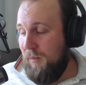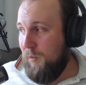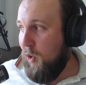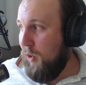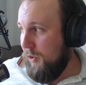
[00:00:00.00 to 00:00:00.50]

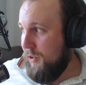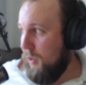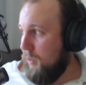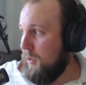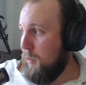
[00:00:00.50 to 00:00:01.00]

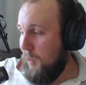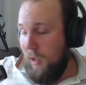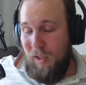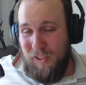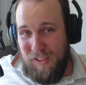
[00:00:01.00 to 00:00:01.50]
also the
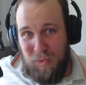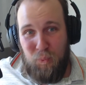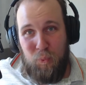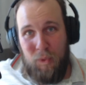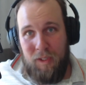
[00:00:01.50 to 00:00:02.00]
walls
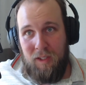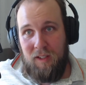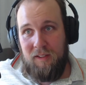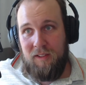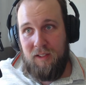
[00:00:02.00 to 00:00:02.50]
will
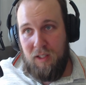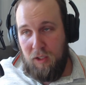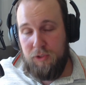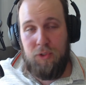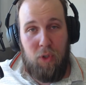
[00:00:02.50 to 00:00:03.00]

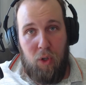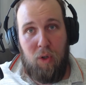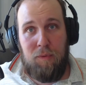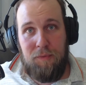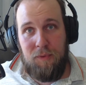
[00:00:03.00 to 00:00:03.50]
cut
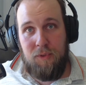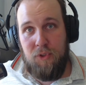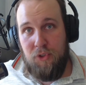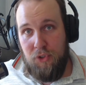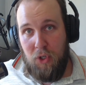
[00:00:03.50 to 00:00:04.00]
off
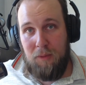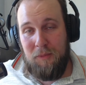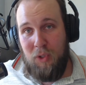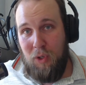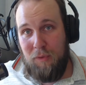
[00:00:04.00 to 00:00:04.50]
some
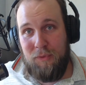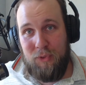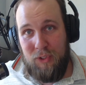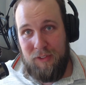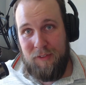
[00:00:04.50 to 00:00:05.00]
of
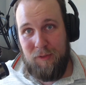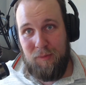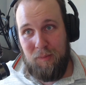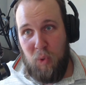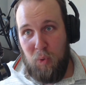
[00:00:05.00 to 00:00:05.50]
the
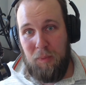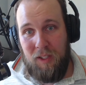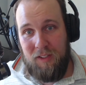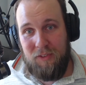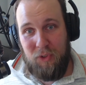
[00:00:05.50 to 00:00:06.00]

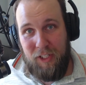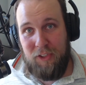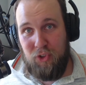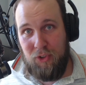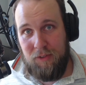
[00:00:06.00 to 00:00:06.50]
mobile
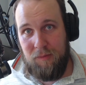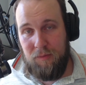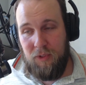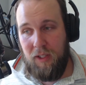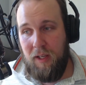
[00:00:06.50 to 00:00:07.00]
connection.
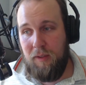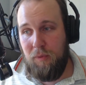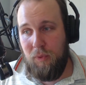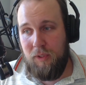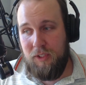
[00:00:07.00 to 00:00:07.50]
Like,
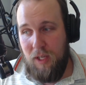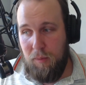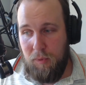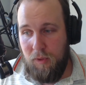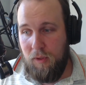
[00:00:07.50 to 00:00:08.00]
for
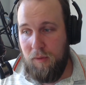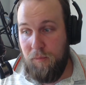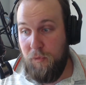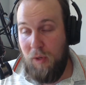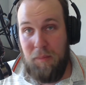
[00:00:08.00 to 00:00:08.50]
example,
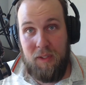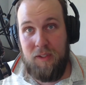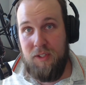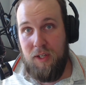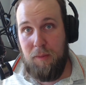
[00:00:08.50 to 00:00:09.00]
you have been
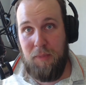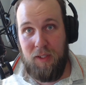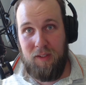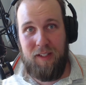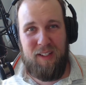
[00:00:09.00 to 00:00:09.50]
inside a
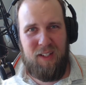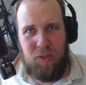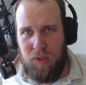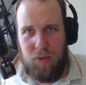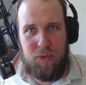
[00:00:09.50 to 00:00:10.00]
building and you
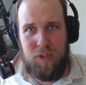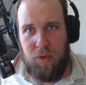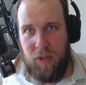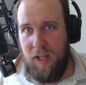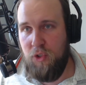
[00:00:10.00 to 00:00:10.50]
lose the
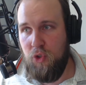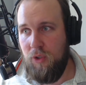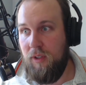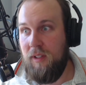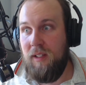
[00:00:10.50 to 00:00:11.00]

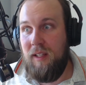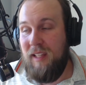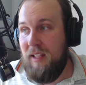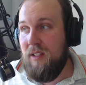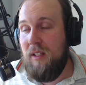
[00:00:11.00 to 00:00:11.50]
connection.
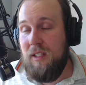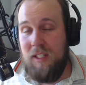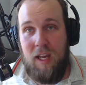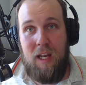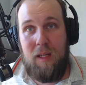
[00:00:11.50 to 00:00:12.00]
The
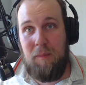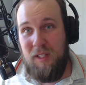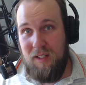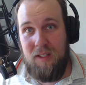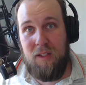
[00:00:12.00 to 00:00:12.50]
same
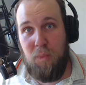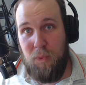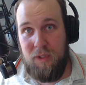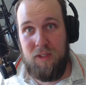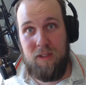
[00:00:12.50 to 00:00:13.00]
is
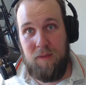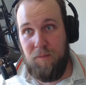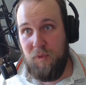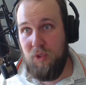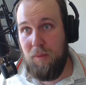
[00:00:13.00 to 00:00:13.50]
with
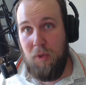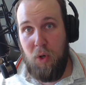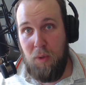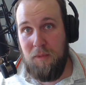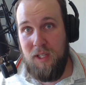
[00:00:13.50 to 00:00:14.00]
some
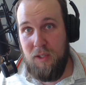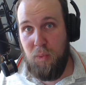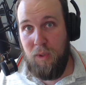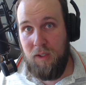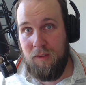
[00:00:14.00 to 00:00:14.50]
homes as
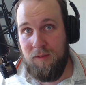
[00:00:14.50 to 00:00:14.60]
well.